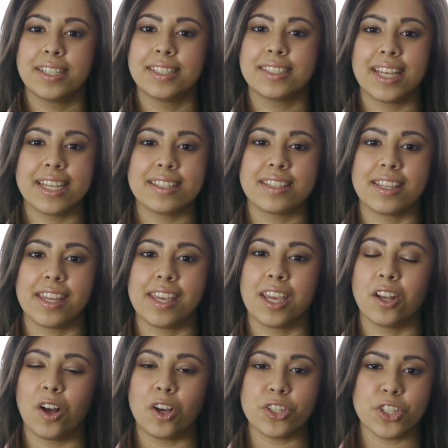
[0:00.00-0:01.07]
Density
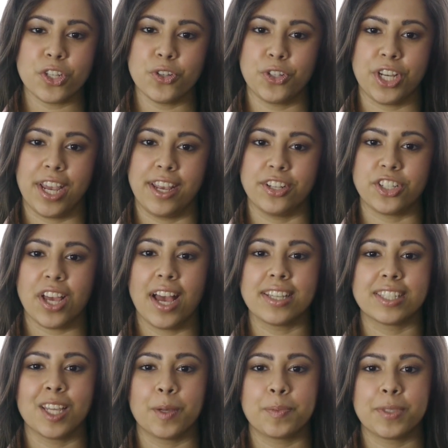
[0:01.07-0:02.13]
can also change
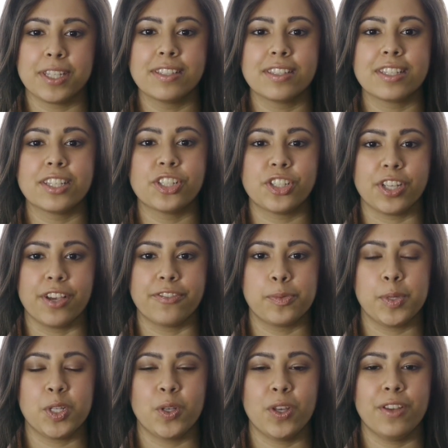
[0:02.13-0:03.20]
as substances shift
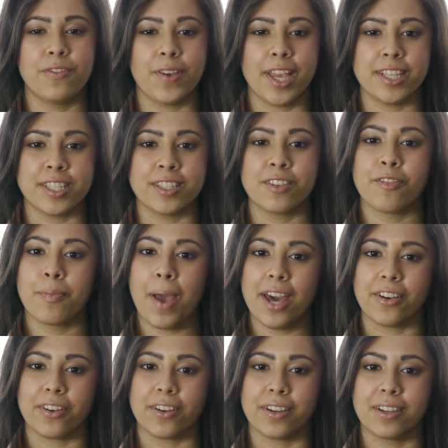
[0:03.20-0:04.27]
between phases of
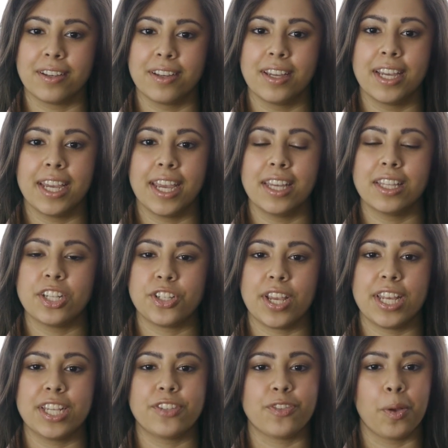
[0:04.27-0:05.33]
matter. In the
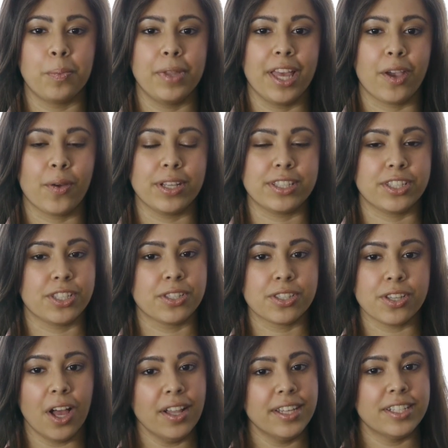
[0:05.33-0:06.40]
change from liquids to
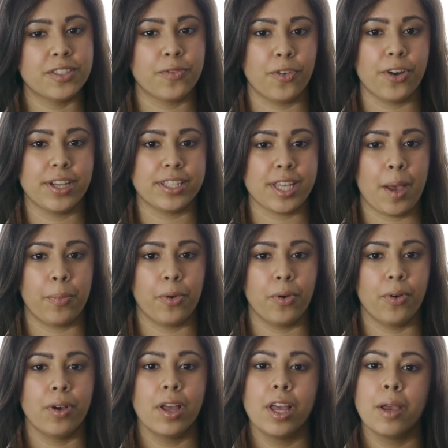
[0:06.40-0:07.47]
solids, for
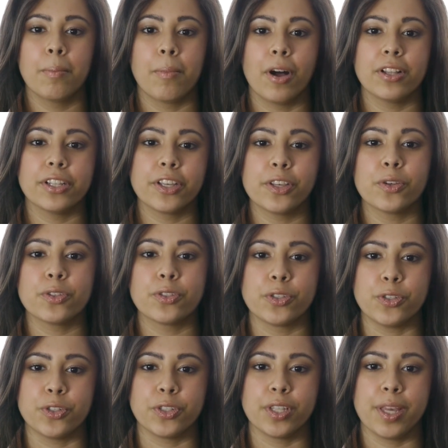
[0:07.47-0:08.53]
example, molecules
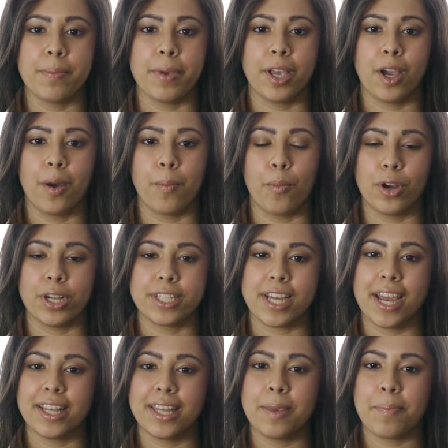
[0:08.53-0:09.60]
usually become more
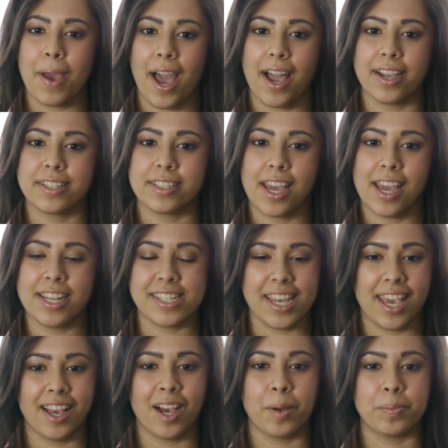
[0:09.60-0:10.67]
tightly packed and
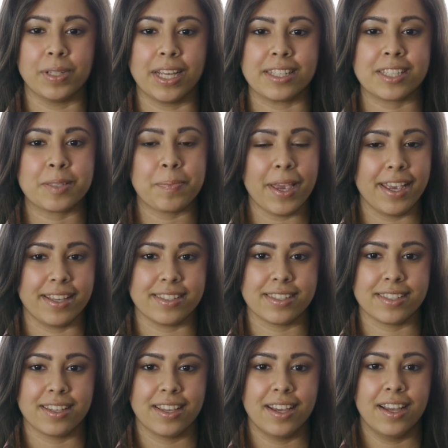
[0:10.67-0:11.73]
take up less space.
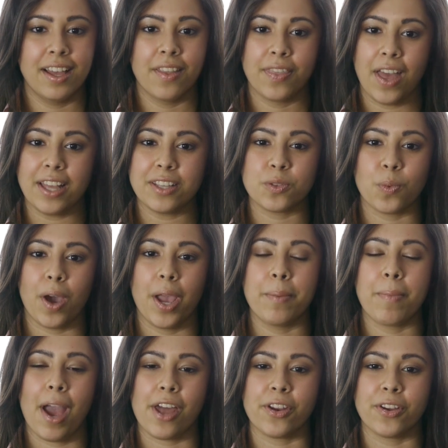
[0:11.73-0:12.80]
That's why
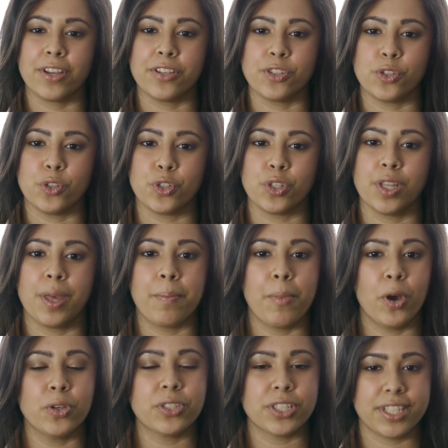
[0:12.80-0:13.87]
matter is usually
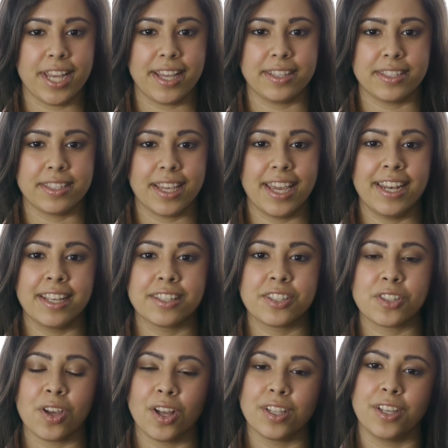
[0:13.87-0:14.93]
most dense in its
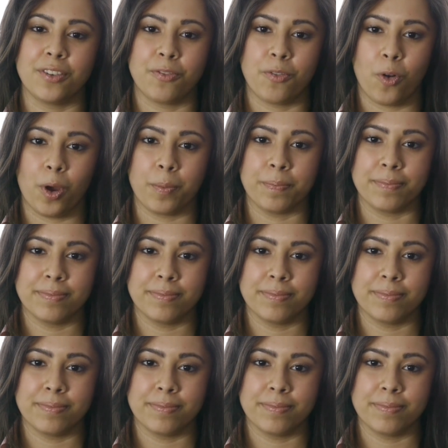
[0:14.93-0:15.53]
solid form.